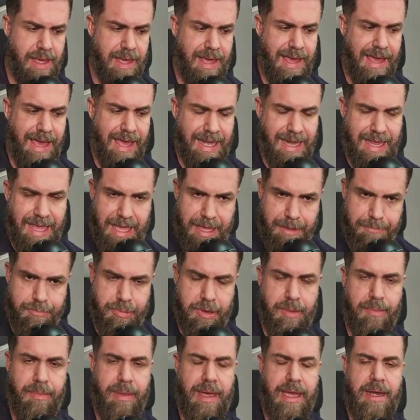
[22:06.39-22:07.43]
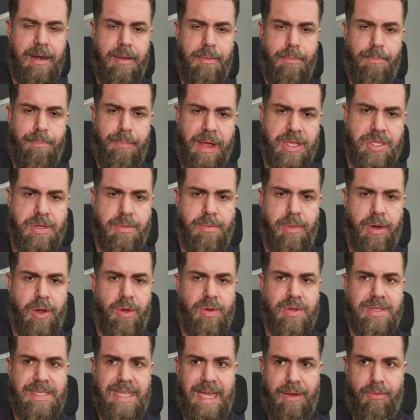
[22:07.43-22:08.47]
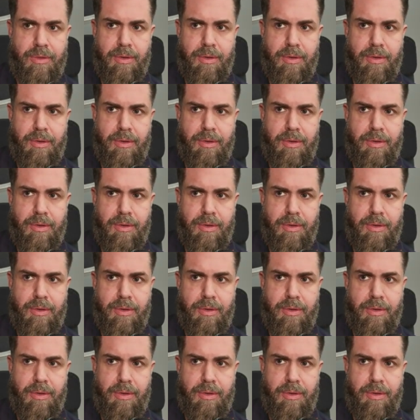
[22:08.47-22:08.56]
and implement mental models that